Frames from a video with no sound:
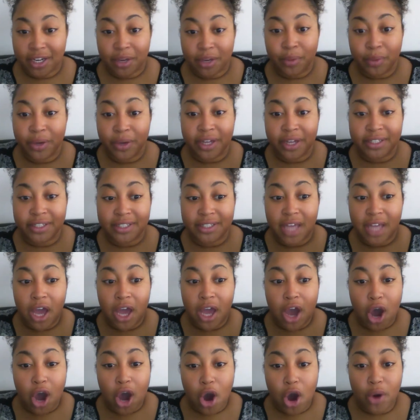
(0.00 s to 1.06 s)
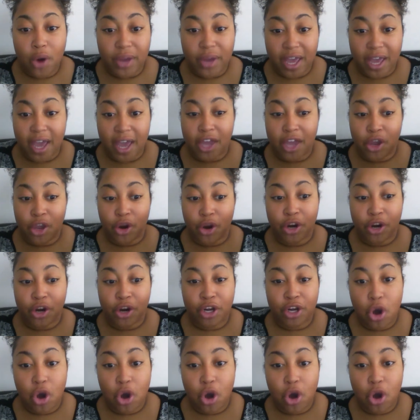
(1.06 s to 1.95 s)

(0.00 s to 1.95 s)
It was, okay, you're gonna